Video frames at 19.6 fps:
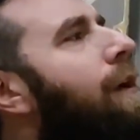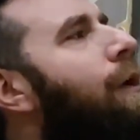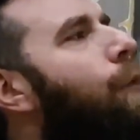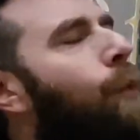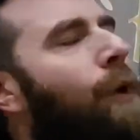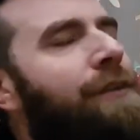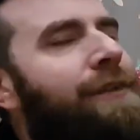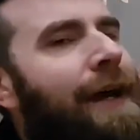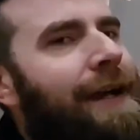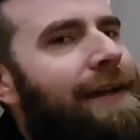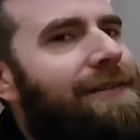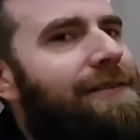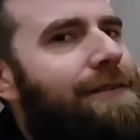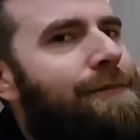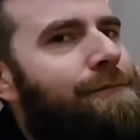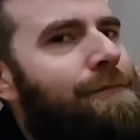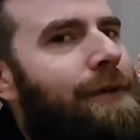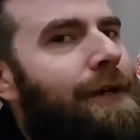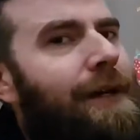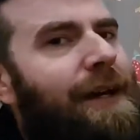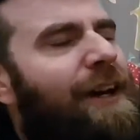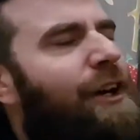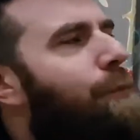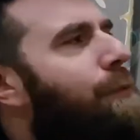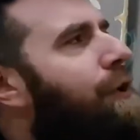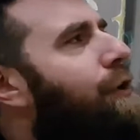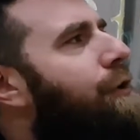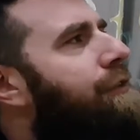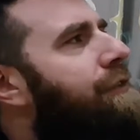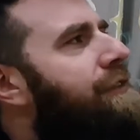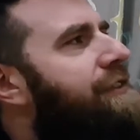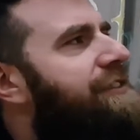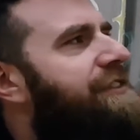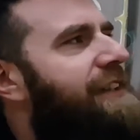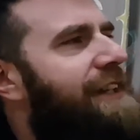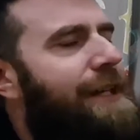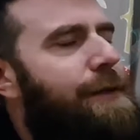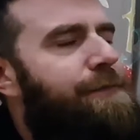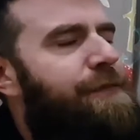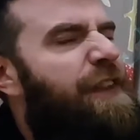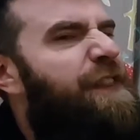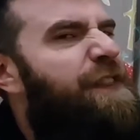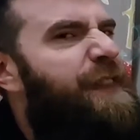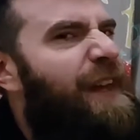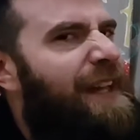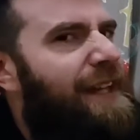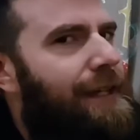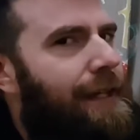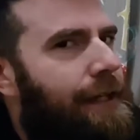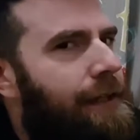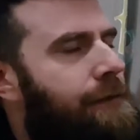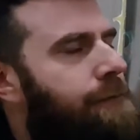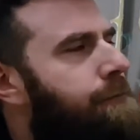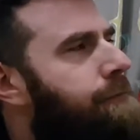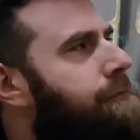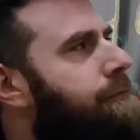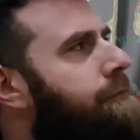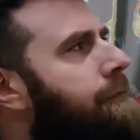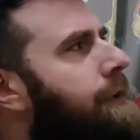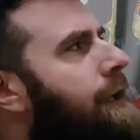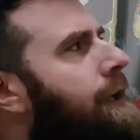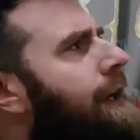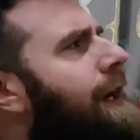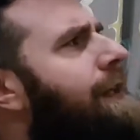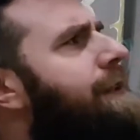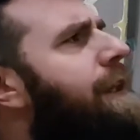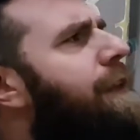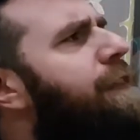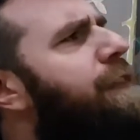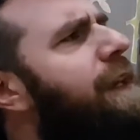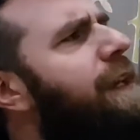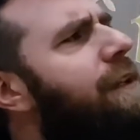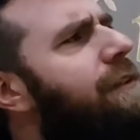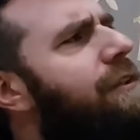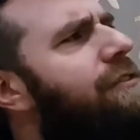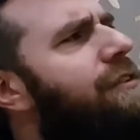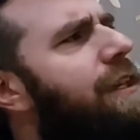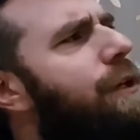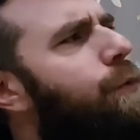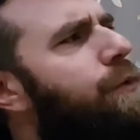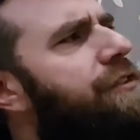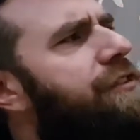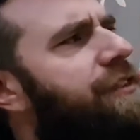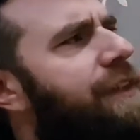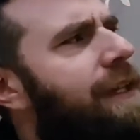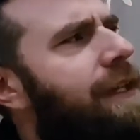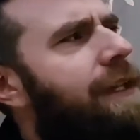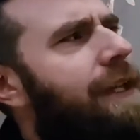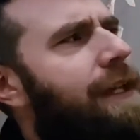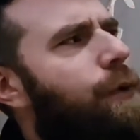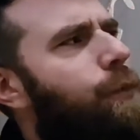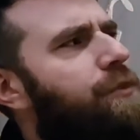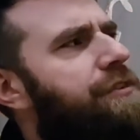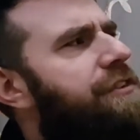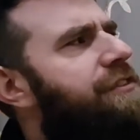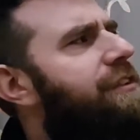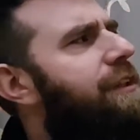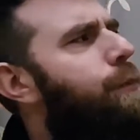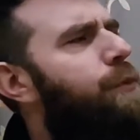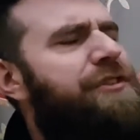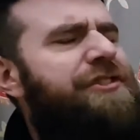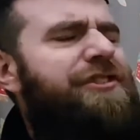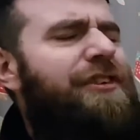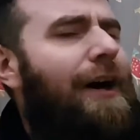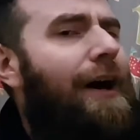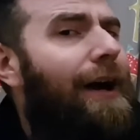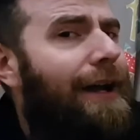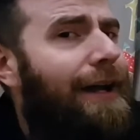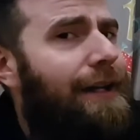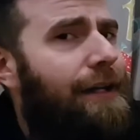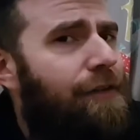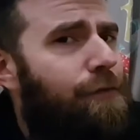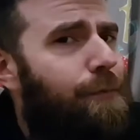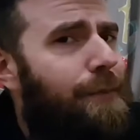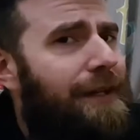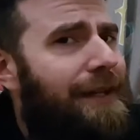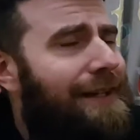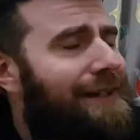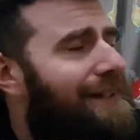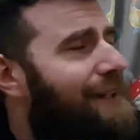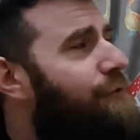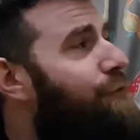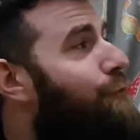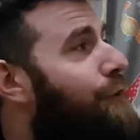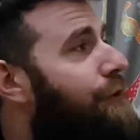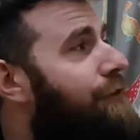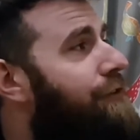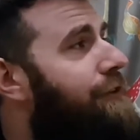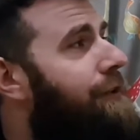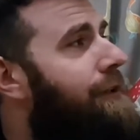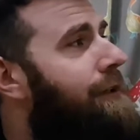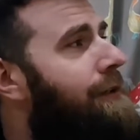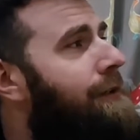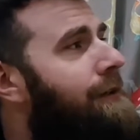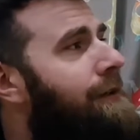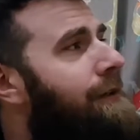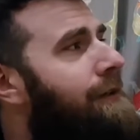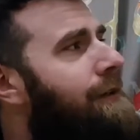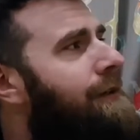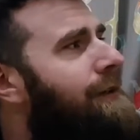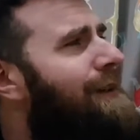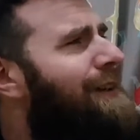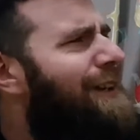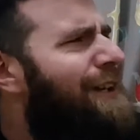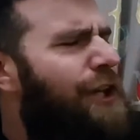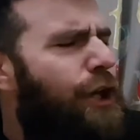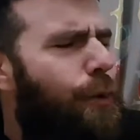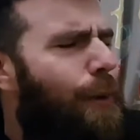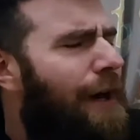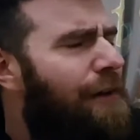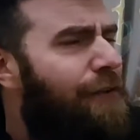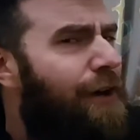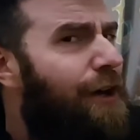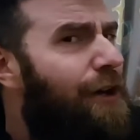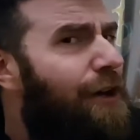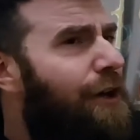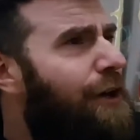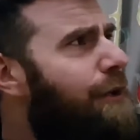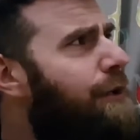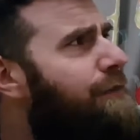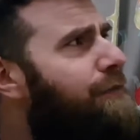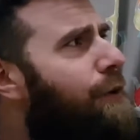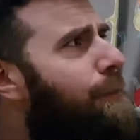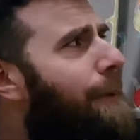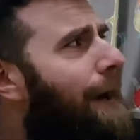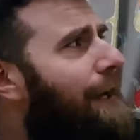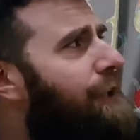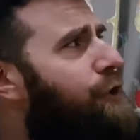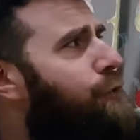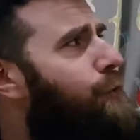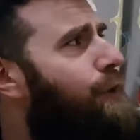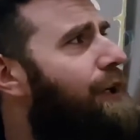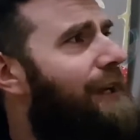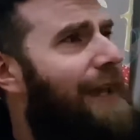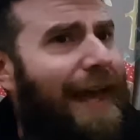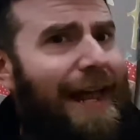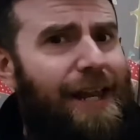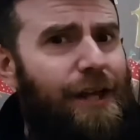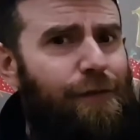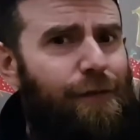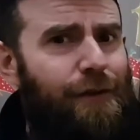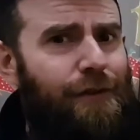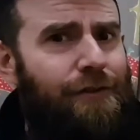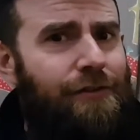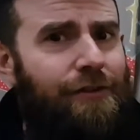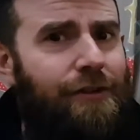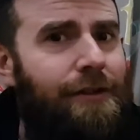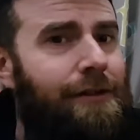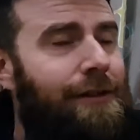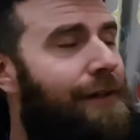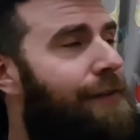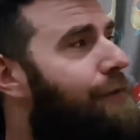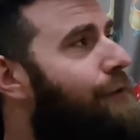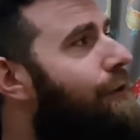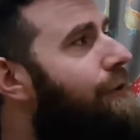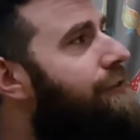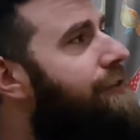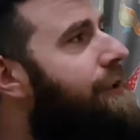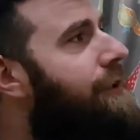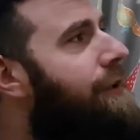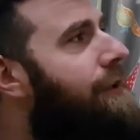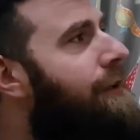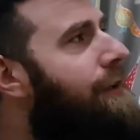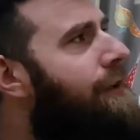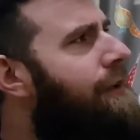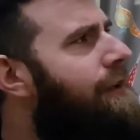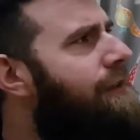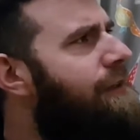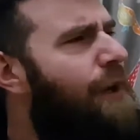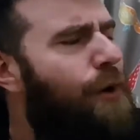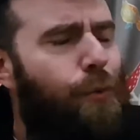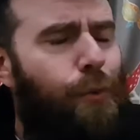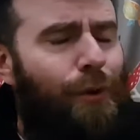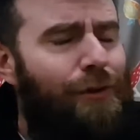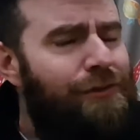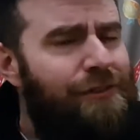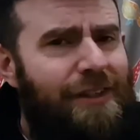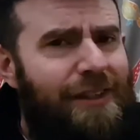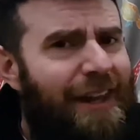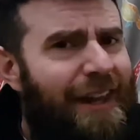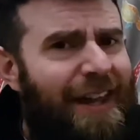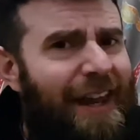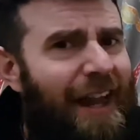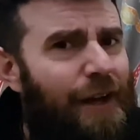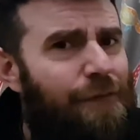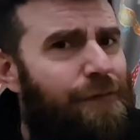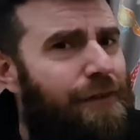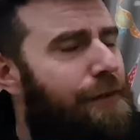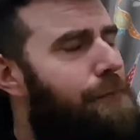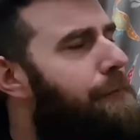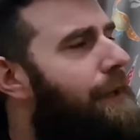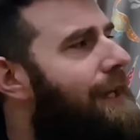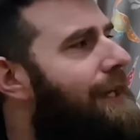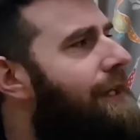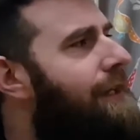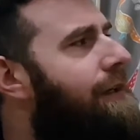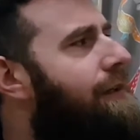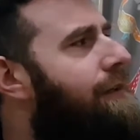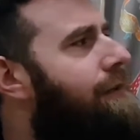One night, Elmer couldn't sleep for thinking, and the think that he was thinking was that he was tired of being different. Who ever heard of a patchwork elephant? He thought. No wonder they laugh at me.